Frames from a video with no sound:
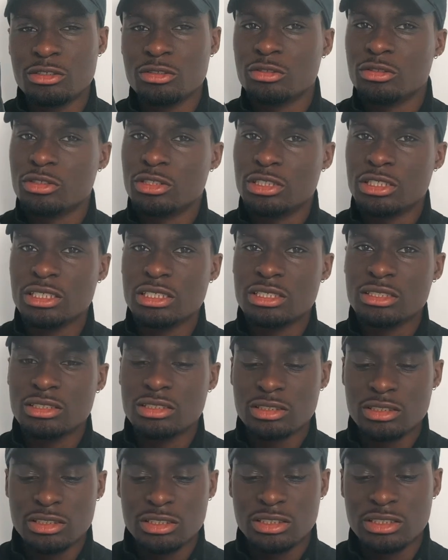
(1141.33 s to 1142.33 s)
you to these
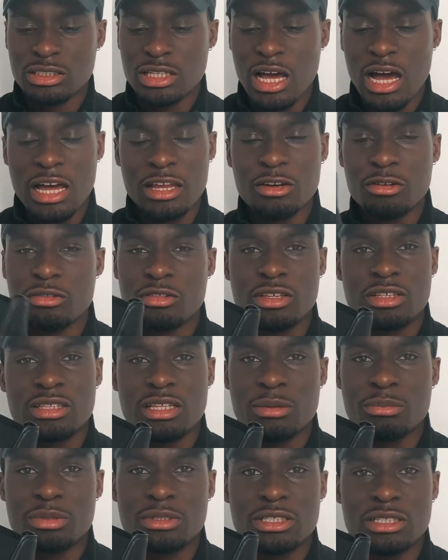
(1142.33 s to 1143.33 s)
because I don't think
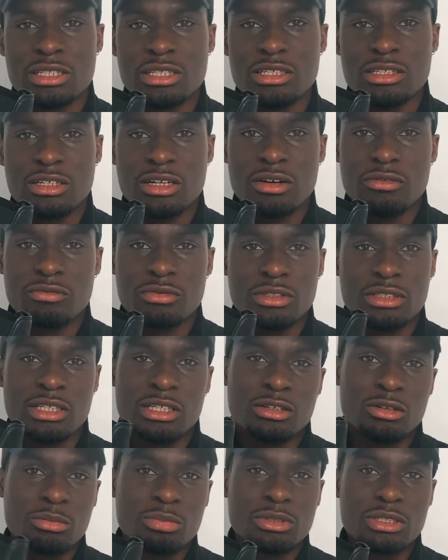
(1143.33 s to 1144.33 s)
they're particularly comfy. They're
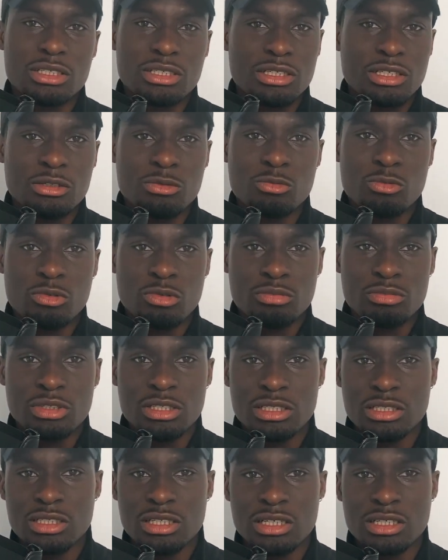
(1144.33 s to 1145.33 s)
not particularly warm
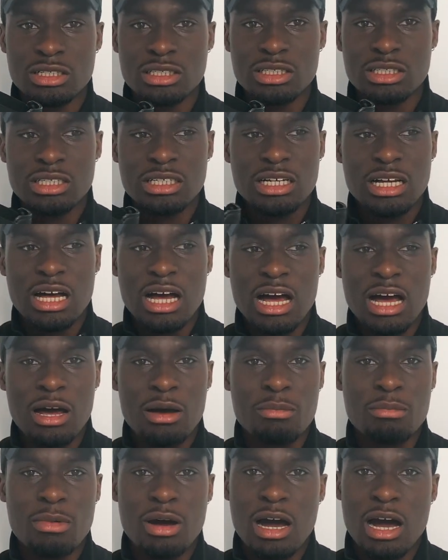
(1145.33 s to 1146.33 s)
either.
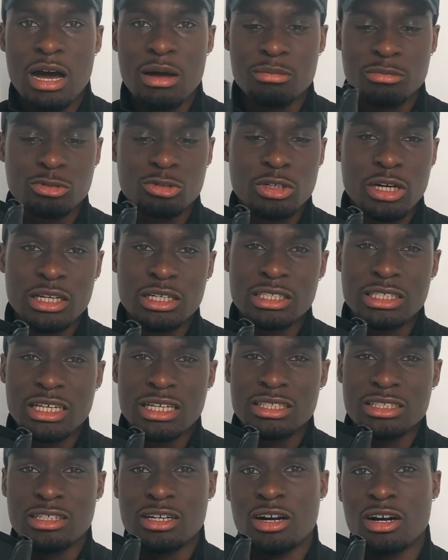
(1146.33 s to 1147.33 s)
I'm trying to
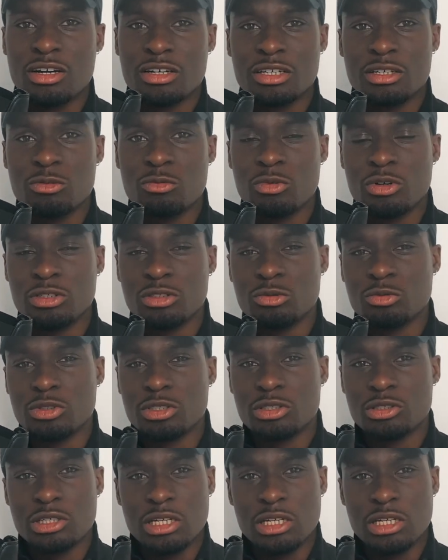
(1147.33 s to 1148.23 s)
get the Arctic ones, which are